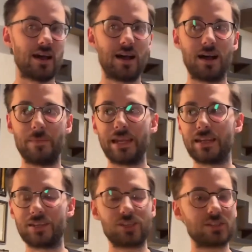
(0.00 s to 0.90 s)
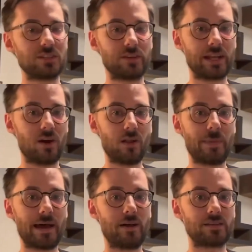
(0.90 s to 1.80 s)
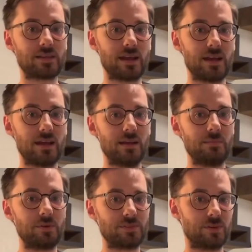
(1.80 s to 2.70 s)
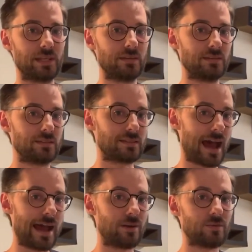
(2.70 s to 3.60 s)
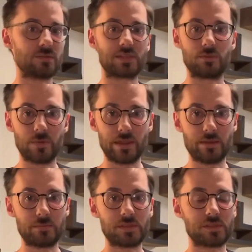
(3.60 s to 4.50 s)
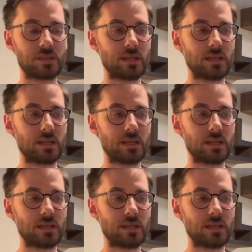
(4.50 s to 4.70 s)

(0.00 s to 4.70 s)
In addition to learning all about Brazilian styles and rhythms,